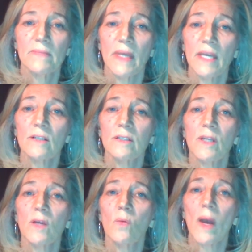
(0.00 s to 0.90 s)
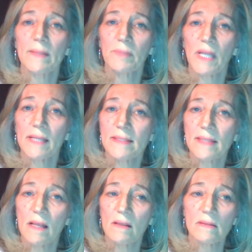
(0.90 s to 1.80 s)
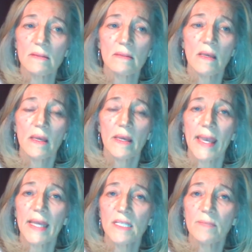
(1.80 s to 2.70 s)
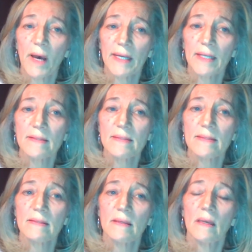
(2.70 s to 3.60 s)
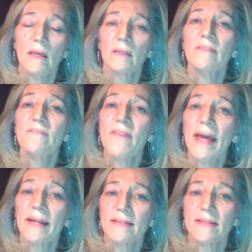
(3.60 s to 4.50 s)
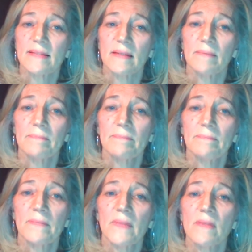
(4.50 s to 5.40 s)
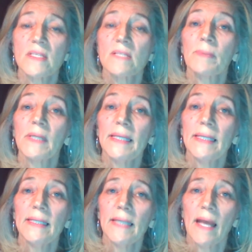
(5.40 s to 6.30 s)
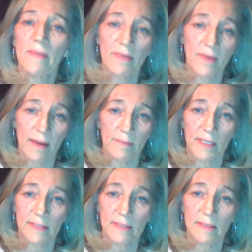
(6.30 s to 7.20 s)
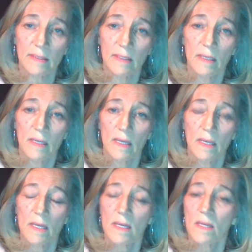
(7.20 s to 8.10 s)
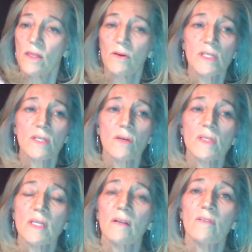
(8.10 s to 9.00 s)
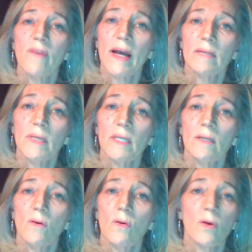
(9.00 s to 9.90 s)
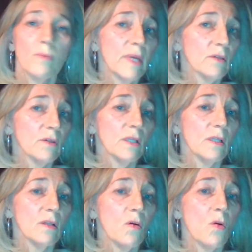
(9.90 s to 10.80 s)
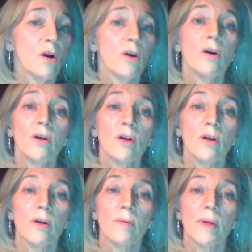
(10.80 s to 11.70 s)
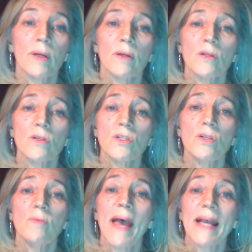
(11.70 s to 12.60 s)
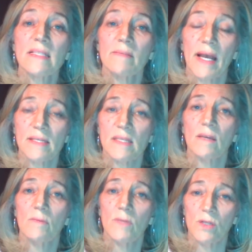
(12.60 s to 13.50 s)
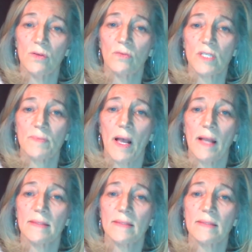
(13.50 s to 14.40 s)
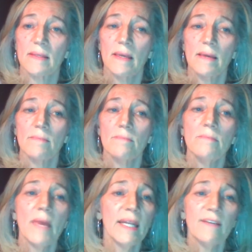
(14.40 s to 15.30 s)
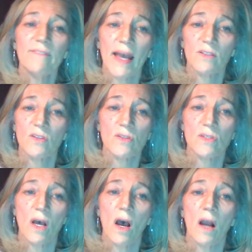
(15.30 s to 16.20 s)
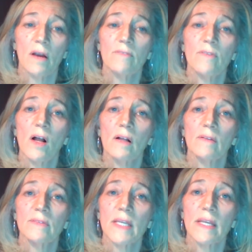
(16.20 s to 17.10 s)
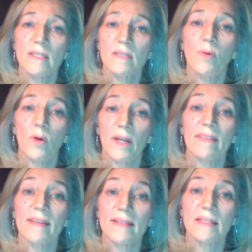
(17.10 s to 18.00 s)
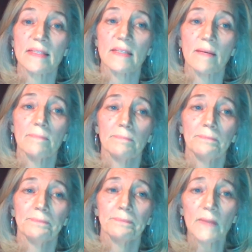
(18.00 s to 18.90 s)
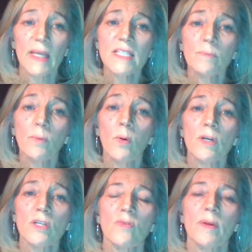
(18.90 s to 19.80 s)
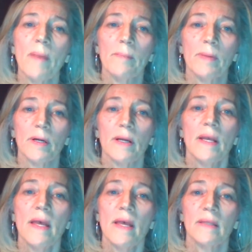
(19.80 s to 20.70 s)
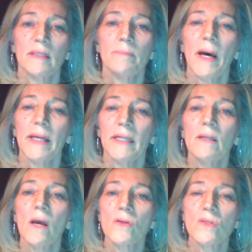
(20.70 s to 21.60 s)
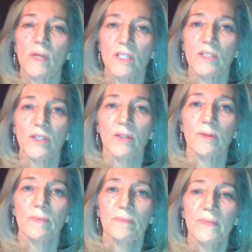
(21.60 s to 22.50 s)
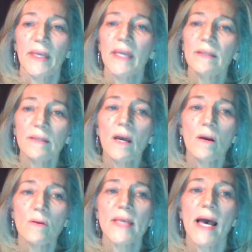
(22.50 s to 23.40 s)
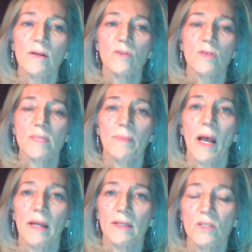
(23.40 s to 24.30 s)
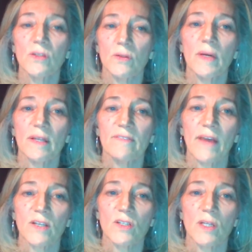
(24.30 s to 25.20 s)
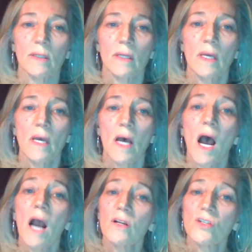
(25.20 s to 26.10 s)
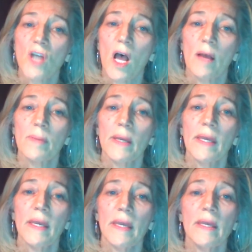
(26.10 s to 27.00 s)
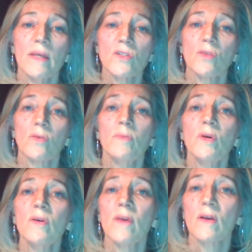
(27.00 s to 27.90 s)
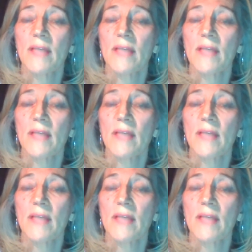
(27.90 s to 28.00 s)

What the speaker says: including white blood cells, antibodies, lymphatic system, the spleen, and the thymus. There is no single vitamin or mineral or herb to maximize the immune response. Many factors are involved in supporting this system. It's important to remember that the body knows what to do. It knows how to respond to infection. Our job is to remove those